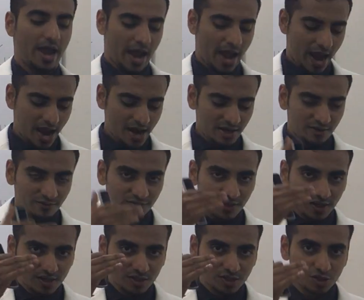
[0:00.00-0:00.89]
And
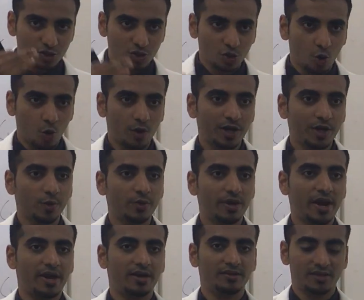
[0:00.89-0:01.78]
if there is no due
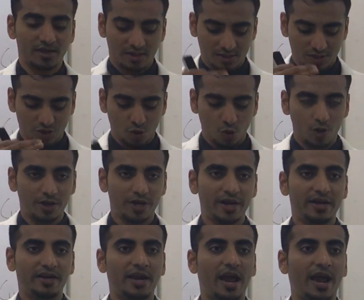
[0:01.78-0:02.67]
date, there is no
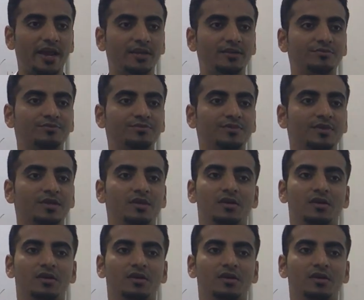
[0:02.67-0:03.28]
deadline,